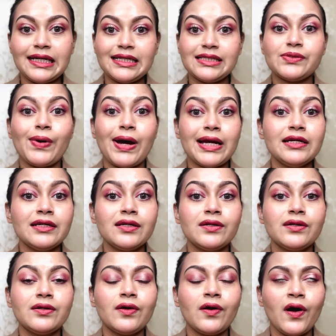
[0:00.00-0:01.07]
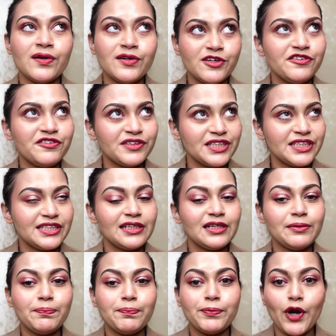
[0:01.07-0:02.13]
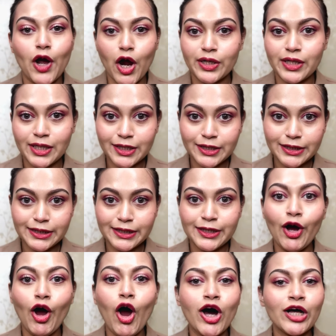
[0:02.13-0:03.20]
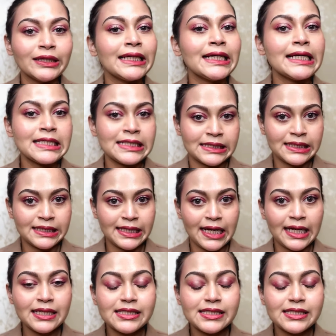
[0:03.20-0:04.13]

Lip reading: is one controversial product on the internet,